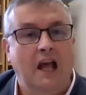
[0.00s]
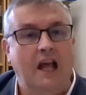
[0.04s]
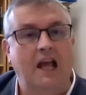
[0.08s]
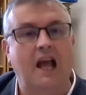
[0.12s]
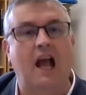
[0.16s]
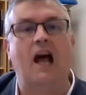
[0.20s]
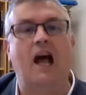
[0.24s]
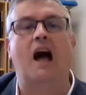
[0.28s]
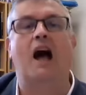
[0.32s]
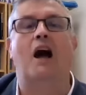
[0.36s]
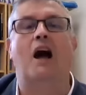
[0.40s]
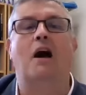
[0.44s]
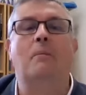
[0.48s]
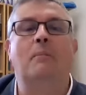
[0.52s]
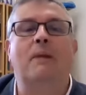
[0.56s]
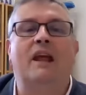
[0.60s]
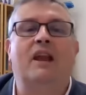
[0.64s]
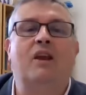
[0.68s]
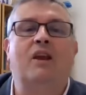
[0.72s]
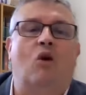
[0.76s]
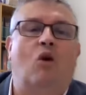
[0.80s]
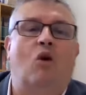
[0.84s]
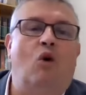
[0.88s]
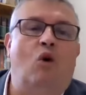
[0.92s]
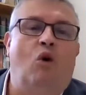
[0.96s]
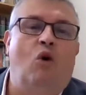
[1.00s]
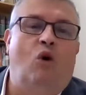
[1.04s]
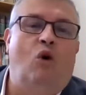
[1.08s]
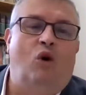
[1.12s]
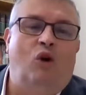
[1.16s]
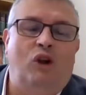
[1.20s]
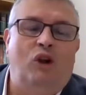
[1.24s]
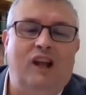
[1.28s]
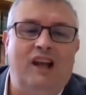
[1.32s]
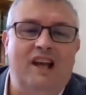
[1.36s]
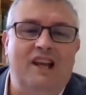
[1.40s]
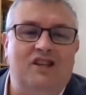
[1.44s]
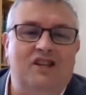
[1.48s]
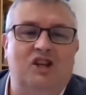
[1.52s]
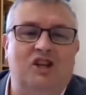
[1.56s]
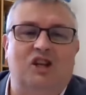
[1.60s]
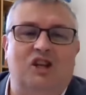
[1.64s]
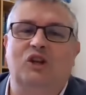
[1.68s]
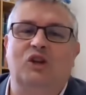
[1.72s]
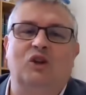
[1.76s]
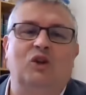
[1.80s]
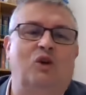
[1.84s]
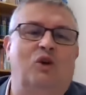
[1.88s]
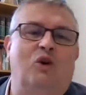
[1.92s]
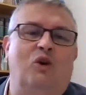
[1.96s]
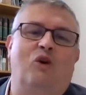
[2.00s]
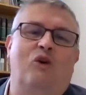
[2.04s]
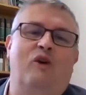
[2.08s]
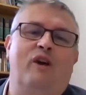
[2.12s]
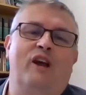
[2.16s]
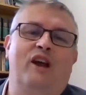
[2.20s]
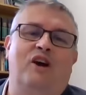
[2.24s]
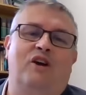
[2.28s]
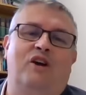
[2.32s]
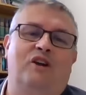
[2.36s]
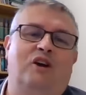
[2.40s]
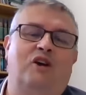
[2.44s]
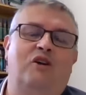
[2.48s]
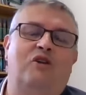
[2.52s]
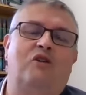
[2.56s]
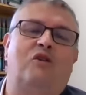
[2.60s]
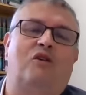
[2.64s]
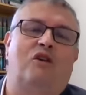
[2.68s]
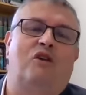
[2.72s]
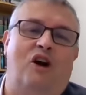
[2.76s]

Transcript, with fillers: come in all his glory on a,